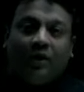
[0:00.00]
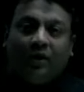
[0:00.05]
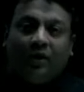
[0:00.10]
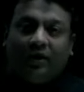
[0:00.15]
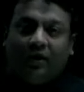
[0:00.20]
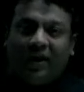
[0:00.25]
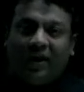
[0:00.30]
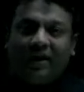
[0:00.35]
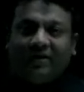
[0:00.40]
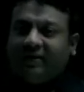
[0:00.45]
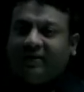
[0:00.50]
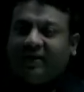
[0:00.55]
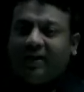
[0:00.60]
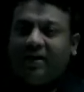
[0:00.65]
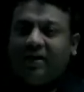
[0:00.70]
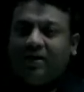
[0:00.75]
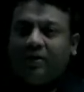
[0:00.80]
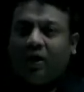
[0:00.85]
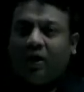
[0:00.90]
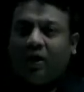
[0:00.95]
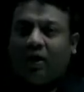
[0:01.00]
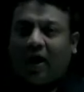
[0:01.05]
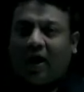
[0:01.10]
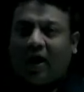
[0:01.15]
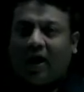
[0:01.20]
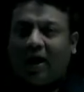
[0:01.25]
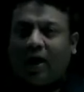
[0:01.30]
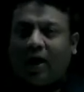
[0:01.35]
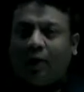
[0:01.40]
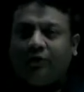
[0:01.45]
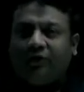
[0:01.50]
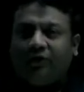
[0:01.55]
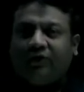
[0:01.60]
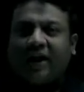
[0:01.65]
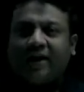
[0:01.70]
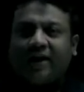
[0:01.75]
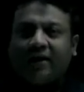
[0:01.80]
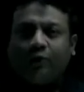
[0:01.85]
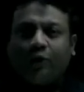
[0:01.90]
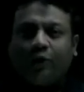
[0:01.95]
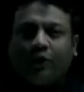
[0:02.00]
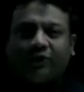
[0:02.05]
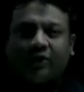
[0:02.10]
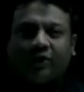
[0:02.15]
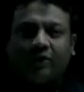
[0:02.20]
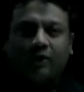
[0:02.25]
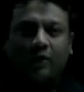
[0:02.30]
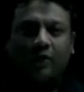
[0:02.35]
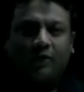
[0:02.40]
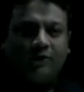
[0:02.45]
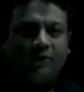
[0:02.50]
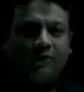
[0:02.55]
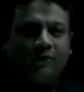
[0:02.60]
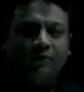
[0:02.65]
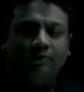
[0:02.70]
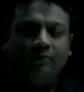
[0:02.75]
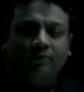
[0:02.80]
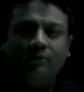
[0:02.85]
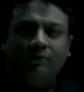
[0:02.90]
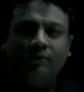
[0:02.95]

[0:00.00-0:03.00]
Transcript: let's see how standard costing works.